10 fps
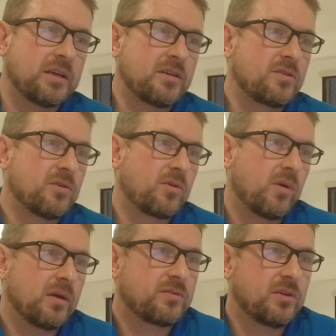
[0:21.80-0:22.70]
additional
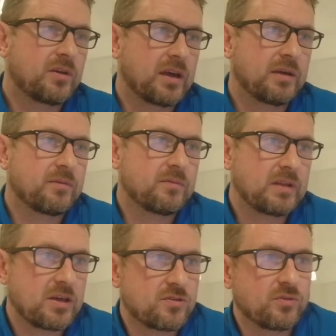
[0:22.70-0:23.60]
requirements for UK
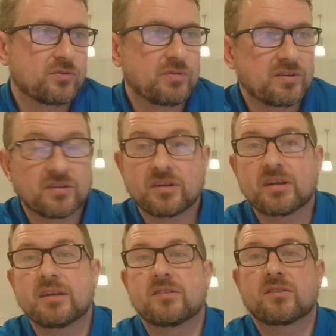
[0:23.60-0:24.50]
nationals
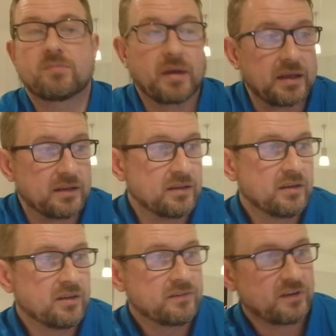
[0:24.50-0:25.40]
resident in Spain.
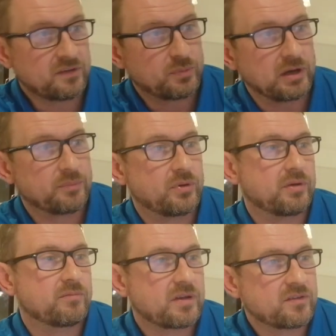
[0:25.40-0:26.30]
First bullet
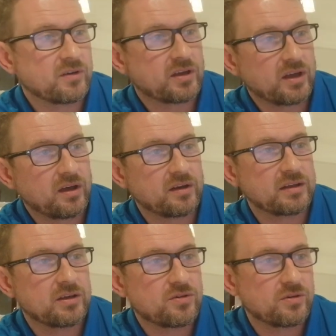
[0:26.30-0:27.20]
point, resident card
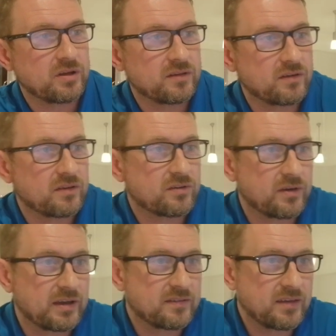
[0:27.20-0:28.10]
issued under
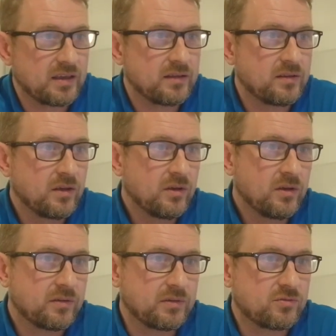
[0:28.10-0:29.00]
Article 18
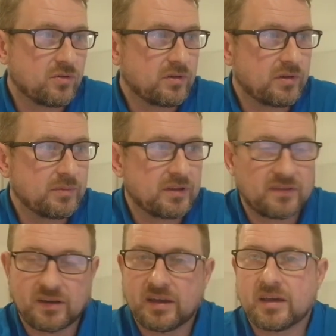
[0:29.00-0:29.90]
of the withdrawal agreement,
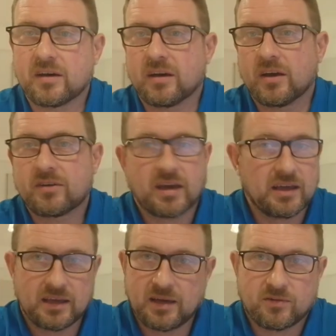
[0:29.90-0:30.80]
the TIE card.
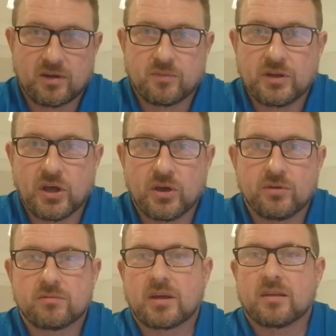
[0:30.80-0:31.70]
Okay, yeah, great. We
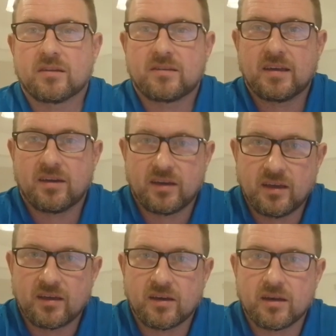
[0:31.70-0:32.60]
know that the
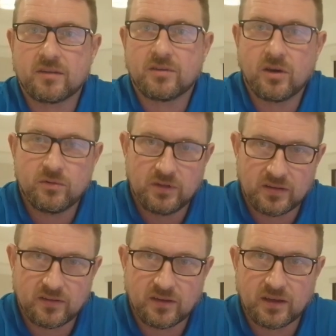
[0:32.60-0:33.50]
TIE card, if you're holding
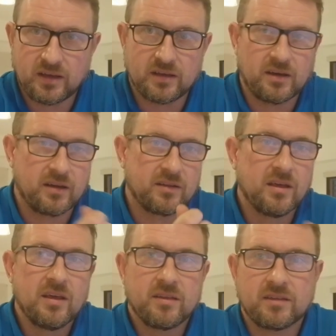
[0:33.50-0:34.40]
your TIE card,
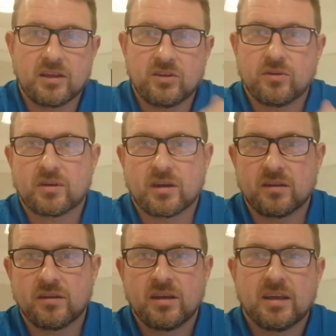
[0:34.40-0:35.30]
then you
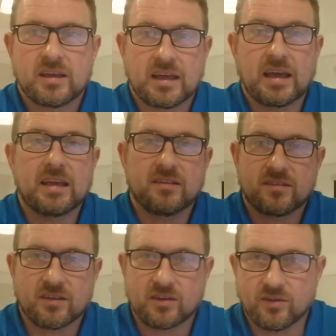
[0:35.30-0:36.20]
can get
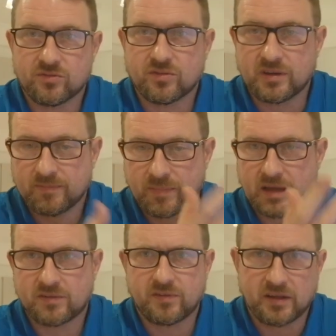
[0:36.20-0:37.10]
into the country.
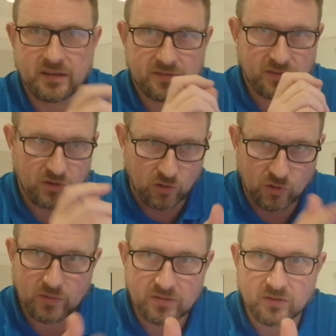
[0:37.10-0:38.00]
That's fine. That's the
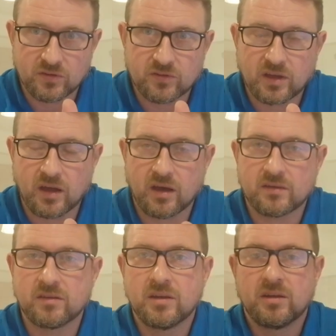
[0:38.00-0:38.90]
new residence
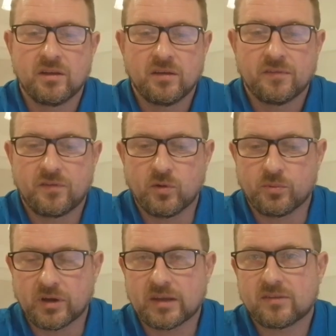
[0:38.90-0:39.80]
card for
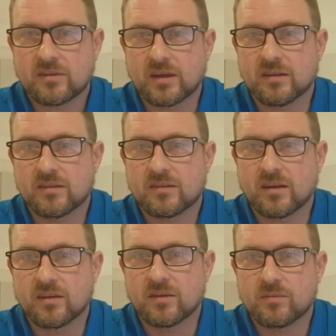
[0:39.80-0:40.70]
Brits, and
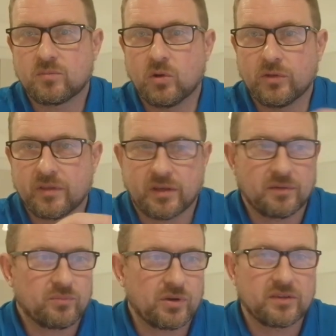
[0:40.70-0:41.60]
the one
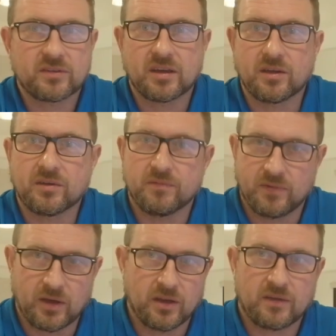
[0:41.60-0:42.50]
that Brits can
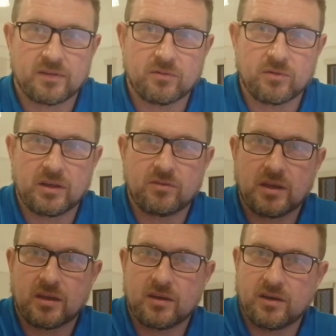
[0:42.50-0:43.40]
convert if they're already
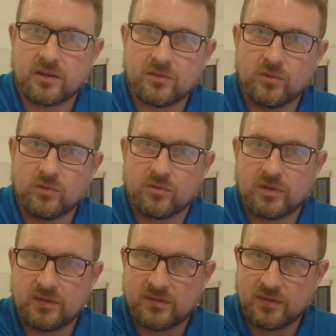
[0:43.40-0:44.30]
green card or
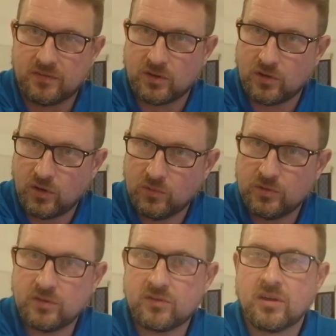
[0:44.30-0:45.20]
green certificate
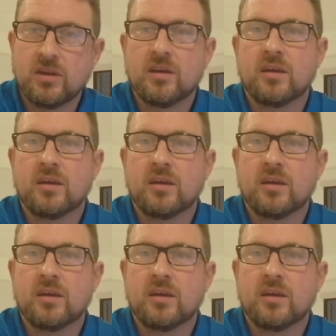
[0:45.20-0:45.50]
holders,